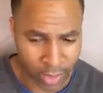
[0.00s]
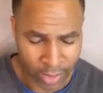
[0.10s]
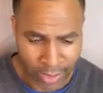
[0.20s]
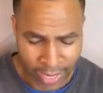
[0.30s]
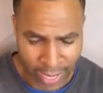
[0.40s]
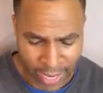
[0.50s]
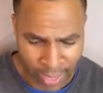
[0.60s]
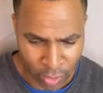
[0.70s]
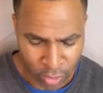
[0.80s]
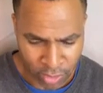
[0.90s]
And
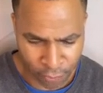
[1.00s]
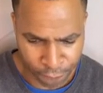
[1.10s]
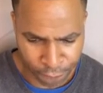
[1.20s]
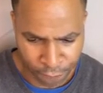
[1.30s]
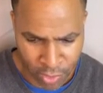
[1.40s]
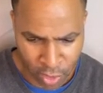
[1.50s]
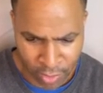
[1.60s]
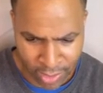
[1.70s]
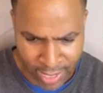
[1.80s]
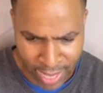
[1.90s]
to fear
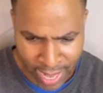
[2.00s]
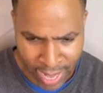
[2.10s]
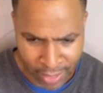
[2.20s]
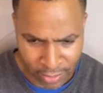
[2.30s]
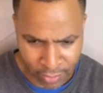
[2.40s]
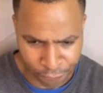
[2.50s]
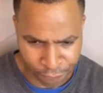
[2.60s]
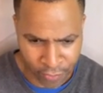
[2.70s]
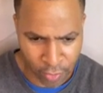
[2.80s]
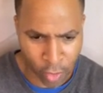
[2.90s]
God, to
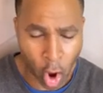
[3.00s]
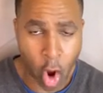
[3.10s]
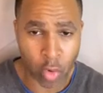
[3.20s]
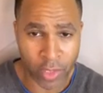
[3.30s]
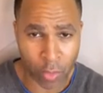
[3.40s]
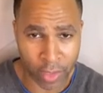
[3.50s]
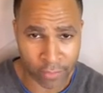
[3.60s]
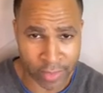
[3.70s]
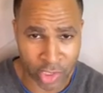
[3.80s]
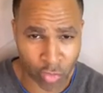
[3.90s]
fear the Holy One of
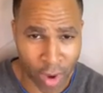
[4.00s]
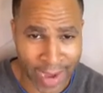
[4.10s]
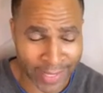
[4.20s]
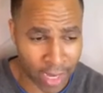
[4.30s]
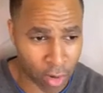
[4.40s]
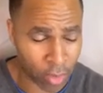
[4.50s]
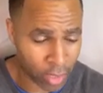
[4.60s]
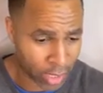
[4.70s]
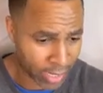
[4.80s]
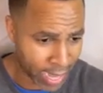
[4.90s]
Israel,
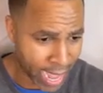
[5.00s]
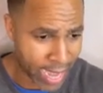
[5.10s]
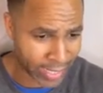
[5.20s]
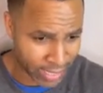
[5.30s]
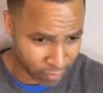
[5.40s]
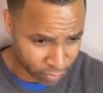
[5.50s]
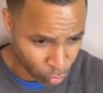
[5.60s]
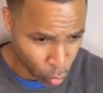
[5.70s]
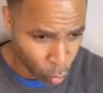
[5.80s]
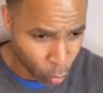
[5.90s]
God gives
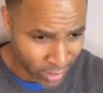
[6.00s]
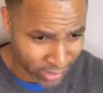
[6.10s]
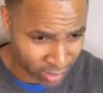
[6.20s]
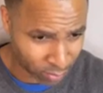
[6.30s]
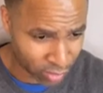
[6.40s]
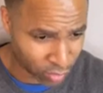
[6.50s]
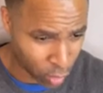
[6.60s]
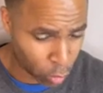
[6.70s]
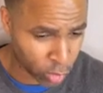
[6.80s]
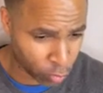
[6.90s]
wisdom to
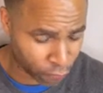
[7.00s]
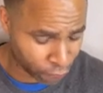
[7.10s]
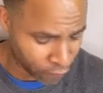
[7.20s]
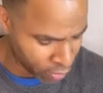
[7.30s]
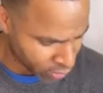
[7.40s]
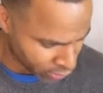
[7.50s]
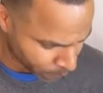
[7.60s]
those who fear him.